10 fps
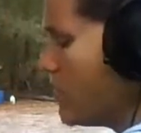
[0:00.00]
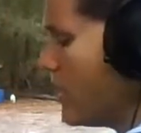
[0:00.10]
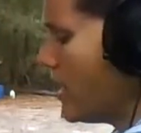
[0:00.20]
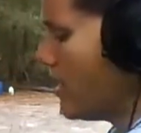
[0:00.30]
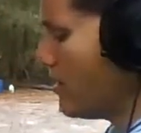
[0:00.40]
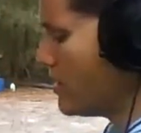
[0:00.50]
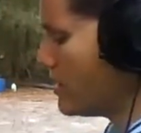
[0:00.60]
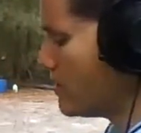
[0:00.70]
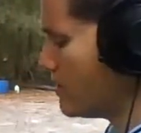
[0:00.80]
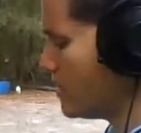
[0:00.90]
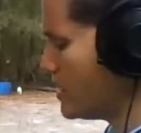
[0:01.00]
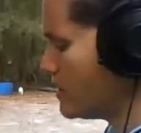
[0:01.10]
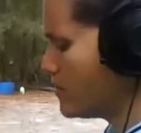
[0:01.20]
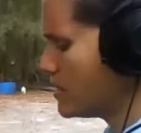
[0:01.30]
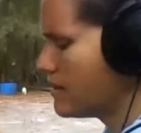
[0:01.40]
right here is, this
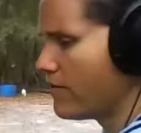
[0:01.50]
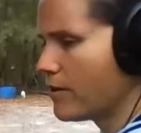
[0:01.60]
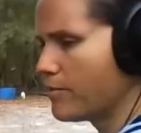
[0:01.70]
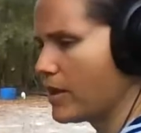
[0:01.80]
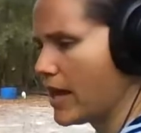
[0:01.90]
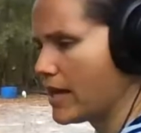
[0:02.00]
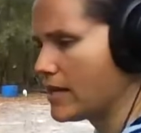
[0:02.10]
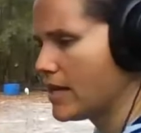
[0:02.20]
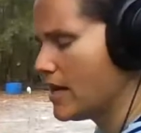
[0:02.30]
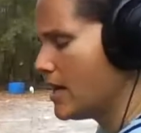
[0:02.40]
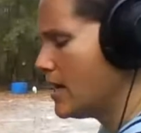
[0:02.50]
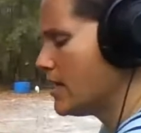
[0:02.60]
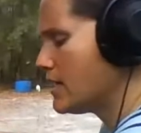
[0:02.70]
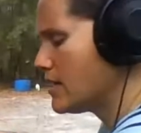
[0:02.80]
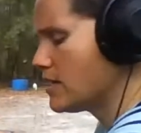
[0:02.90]
specific plant
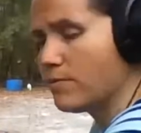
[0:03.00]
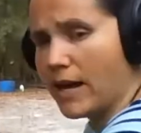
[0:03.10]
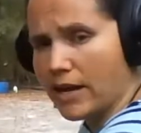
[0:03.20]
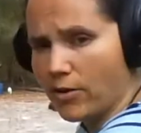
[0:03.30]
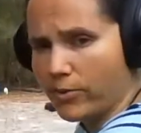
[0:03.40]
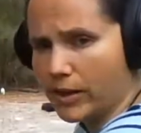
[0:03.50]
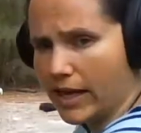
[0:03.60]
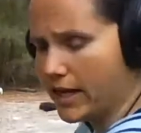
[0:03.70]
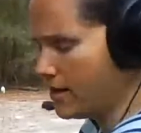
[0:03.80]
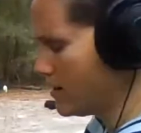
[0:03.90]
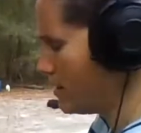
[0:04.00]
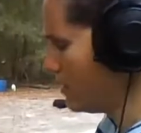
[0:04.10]
is a tomato plant,